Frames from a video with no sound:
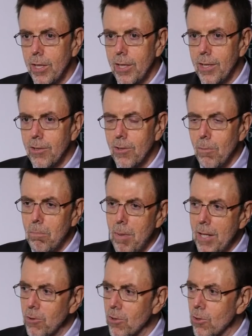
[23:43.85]
It is the
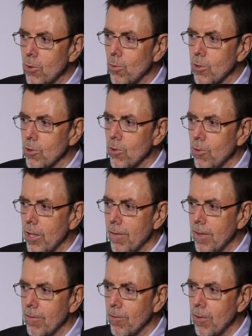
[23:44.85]
best short story I've
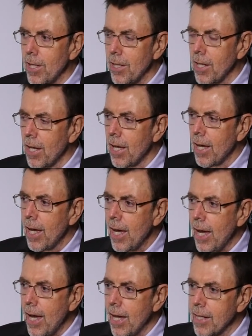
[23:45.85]
ever read.
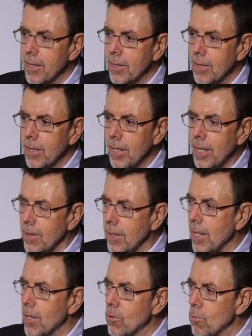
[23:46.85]
And in
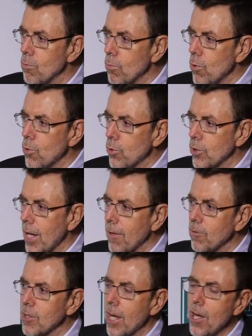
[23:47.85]
the end, Ruth
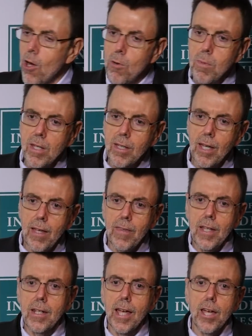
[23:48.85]
saves Naomi, and
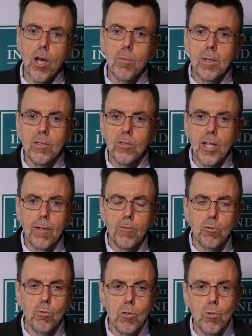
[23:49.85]
then Naomi
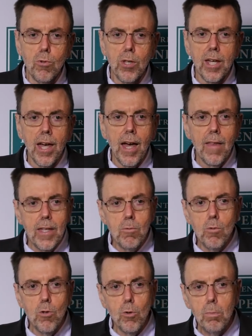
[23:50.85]
saves Ruth. And then
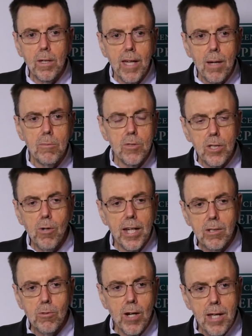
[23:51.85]
Ruth becomes the
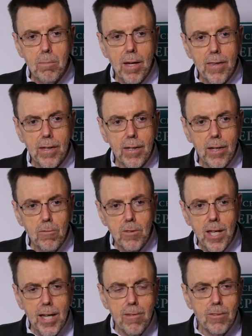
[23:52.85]
great-grandmother of
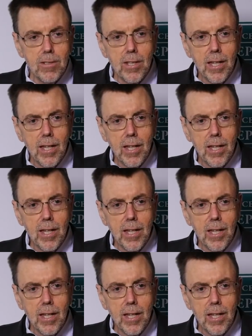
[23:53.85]
David.